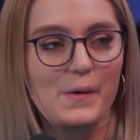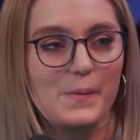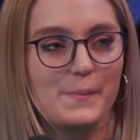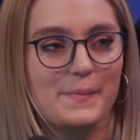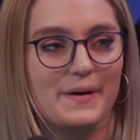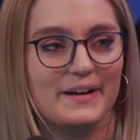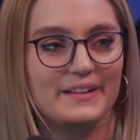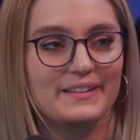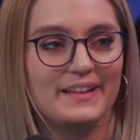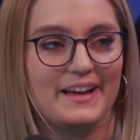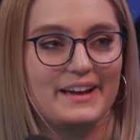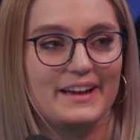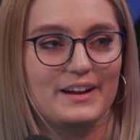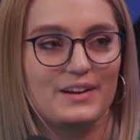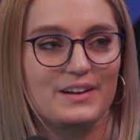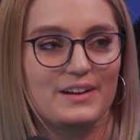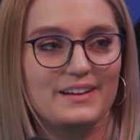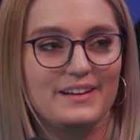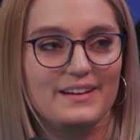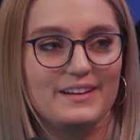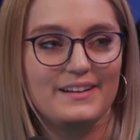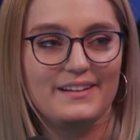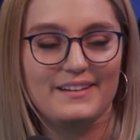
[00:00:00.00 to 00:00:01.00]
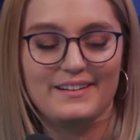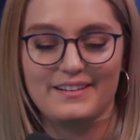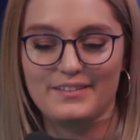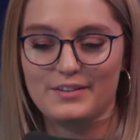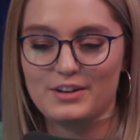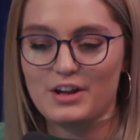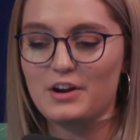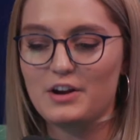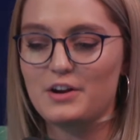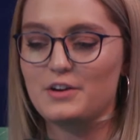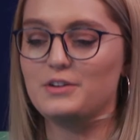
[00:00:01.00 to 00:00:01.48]
but like,
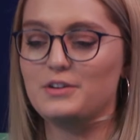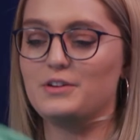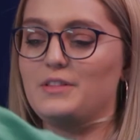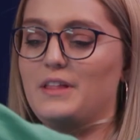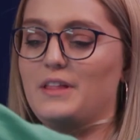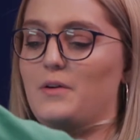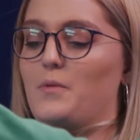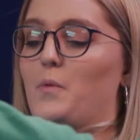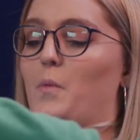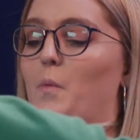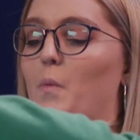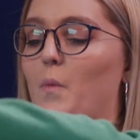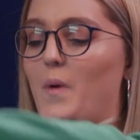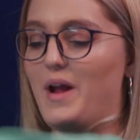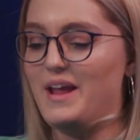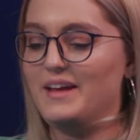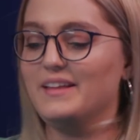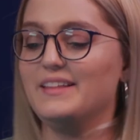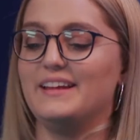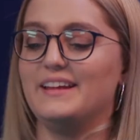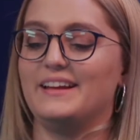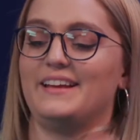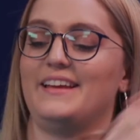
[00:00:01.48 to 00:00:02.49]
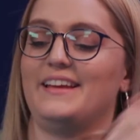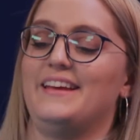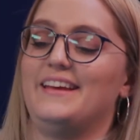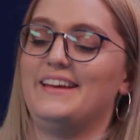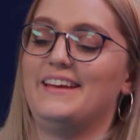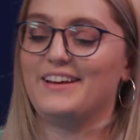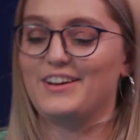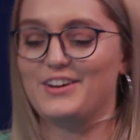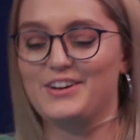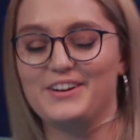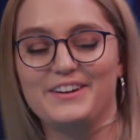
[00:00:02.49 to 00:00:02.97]
I don't know. You're like wailing
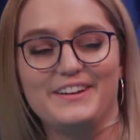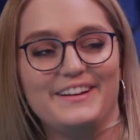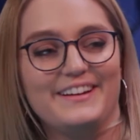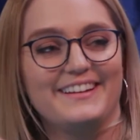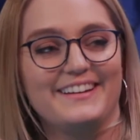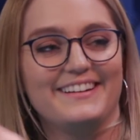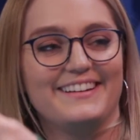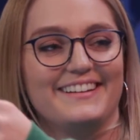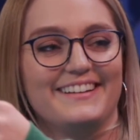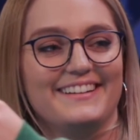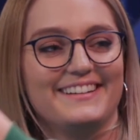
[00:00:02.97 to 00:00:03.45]
it. Could